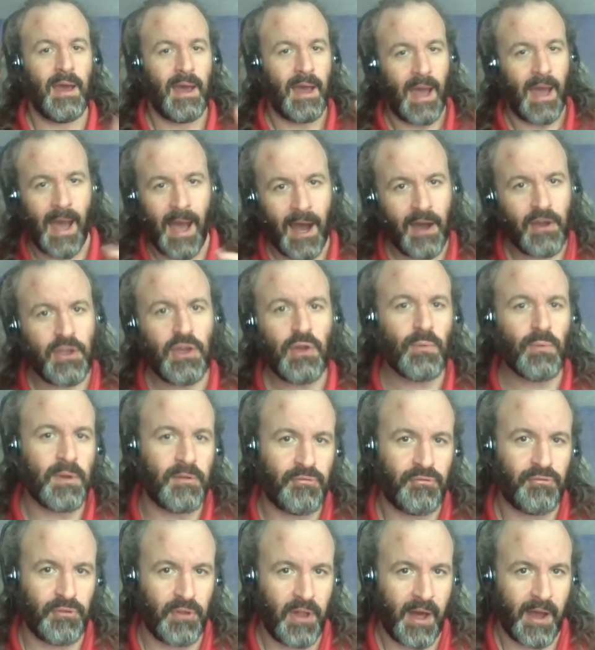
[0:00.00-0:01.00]
How you
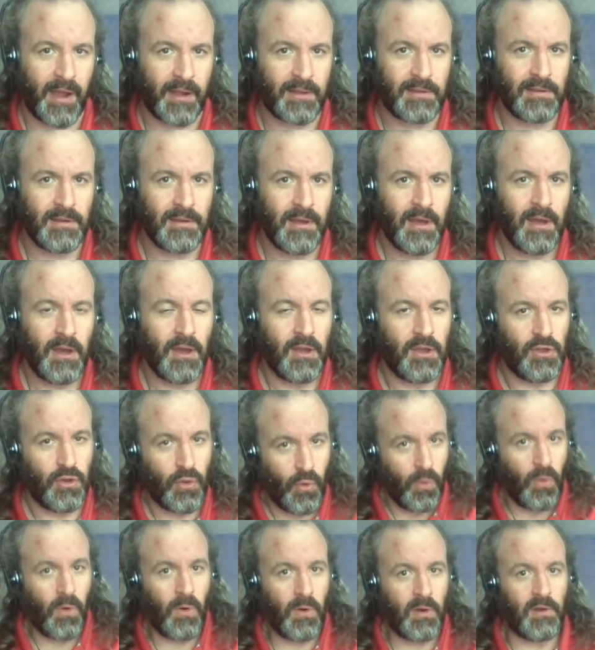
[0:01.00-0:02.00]
reflect
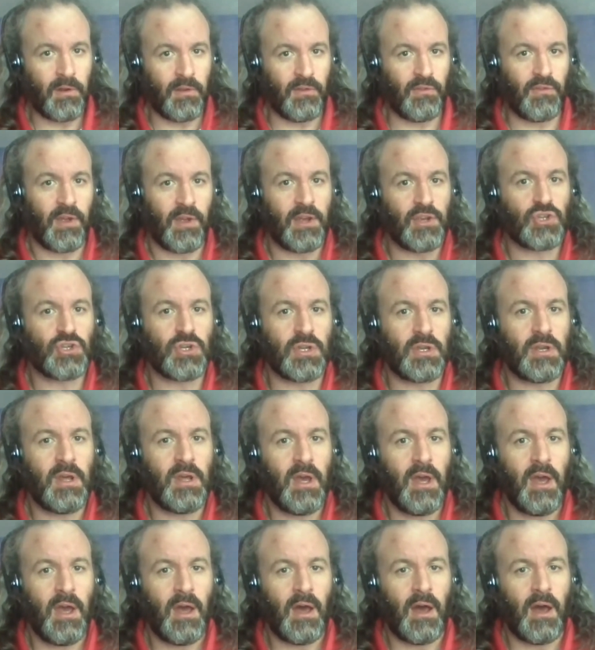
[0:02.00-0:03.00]
your organization,
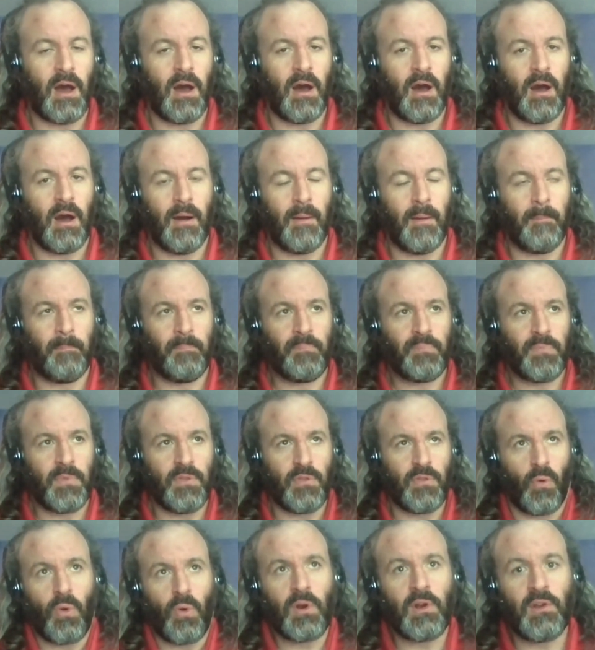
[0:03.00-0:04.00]

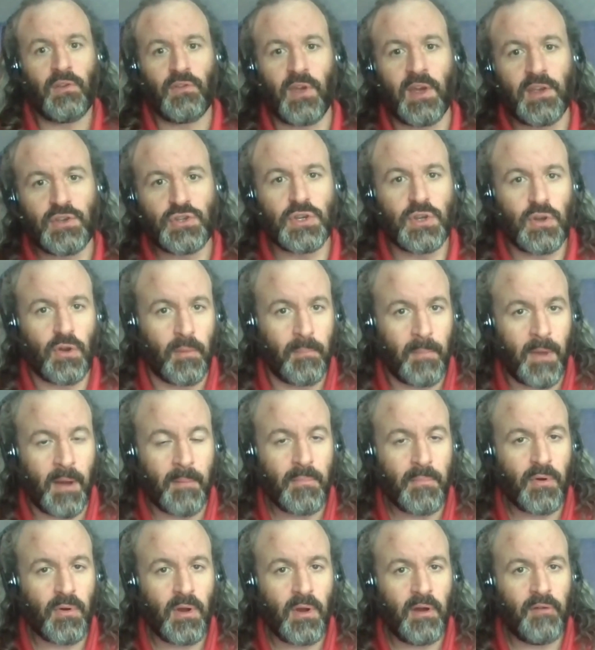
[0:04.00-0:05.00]
the organization you're a
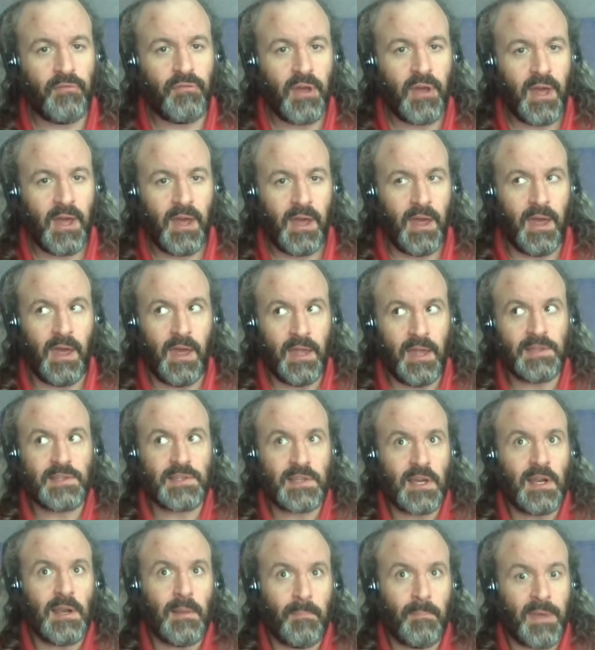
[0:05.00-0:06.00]
member of, it's
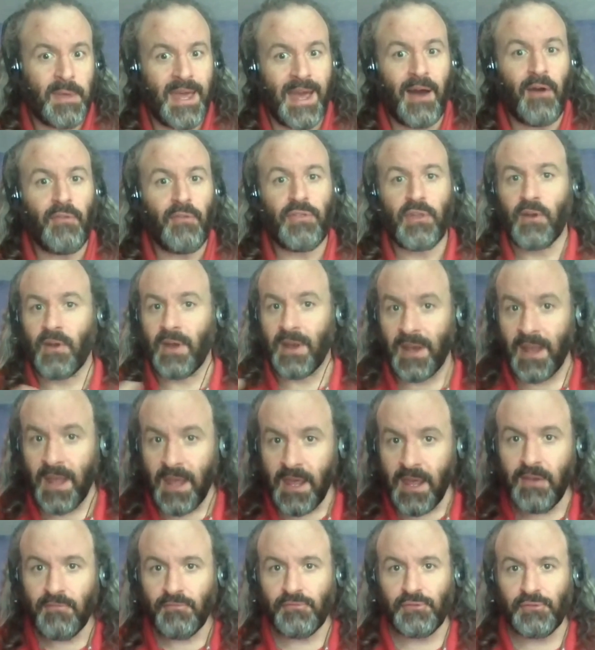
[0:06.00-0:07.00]
going to be out there and
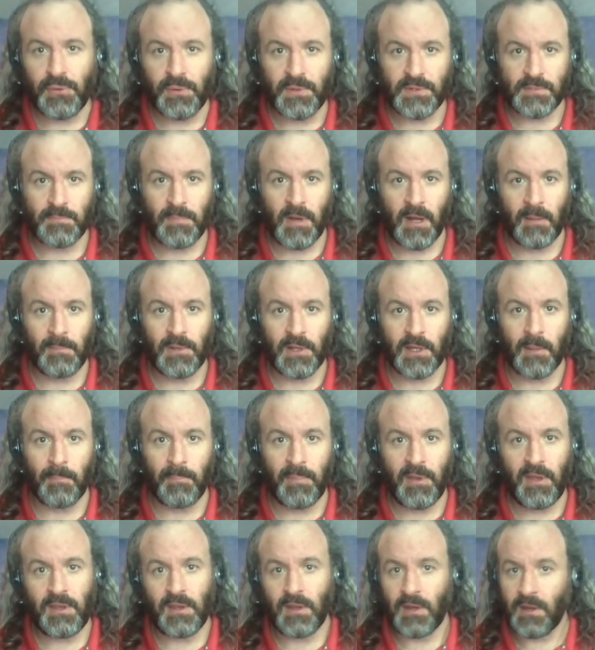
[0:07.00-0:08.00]
influence public
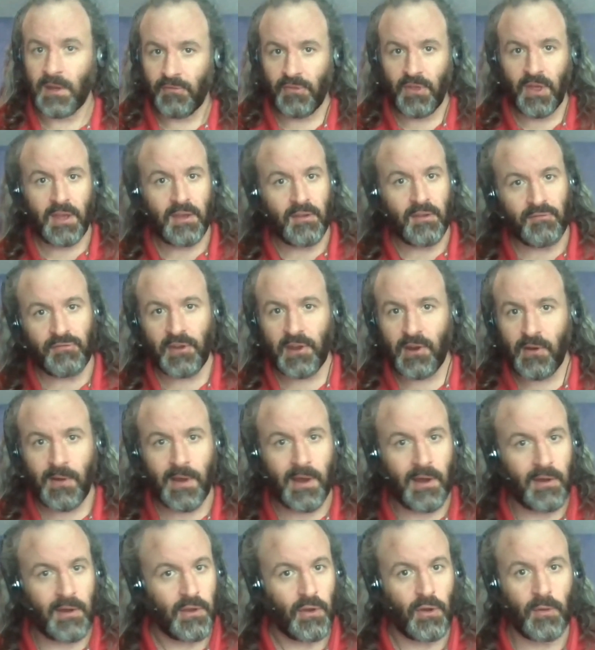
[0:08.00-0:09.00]
opinion. If they can figure
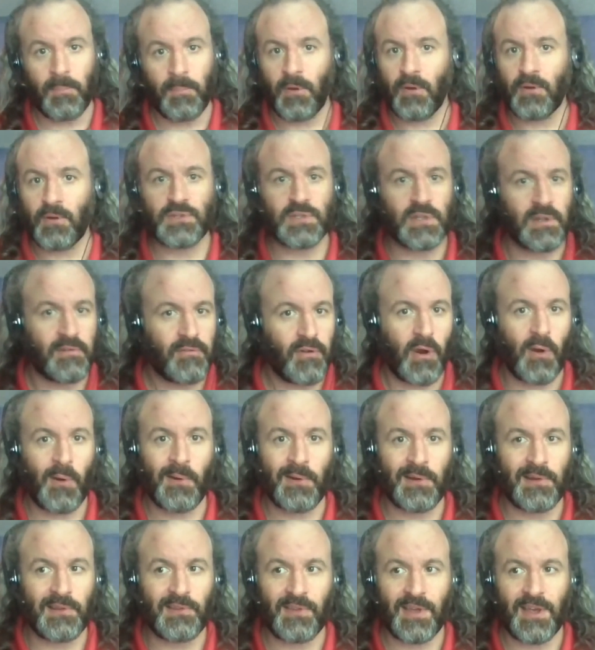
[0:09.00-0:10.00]
out you're a person of our
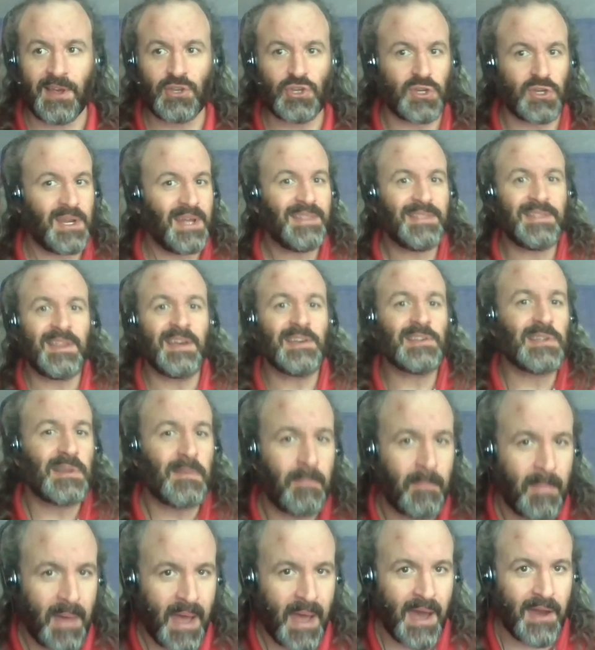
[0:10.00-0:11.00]
organization, it doesn't
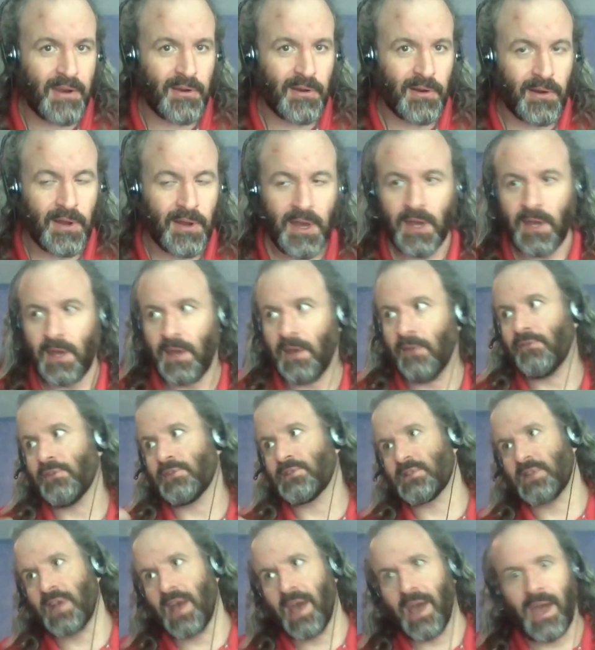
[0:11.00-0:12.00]
matter if
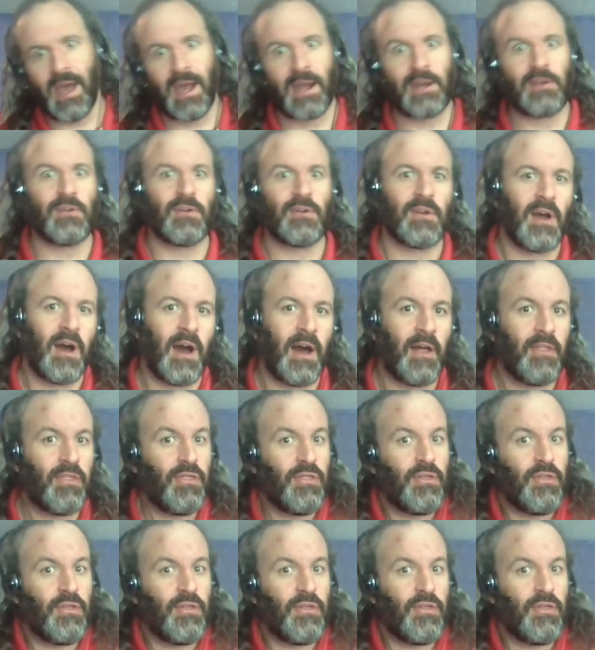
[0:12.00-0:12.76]
it's tagged or not.